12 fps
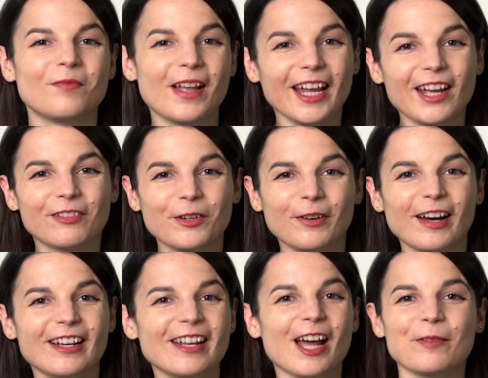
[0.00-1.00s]
Hi
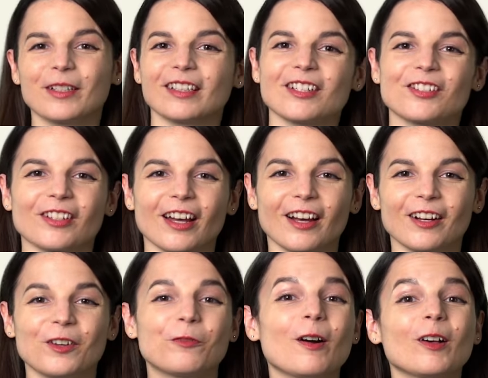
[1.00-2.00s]
everyone, I'm Alicia.
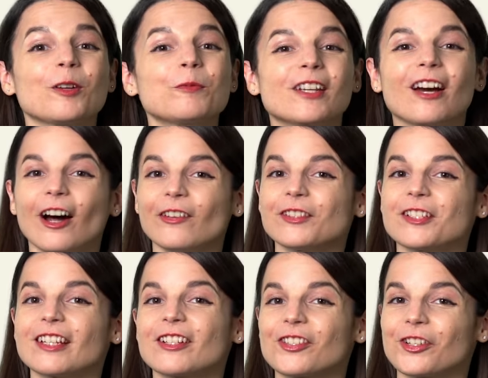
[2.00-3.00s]
Welcome to
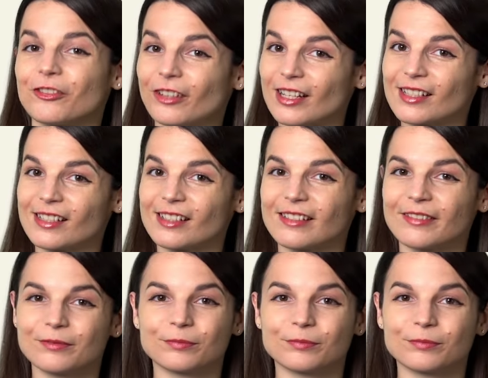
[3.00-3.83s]
Conversational Phrases.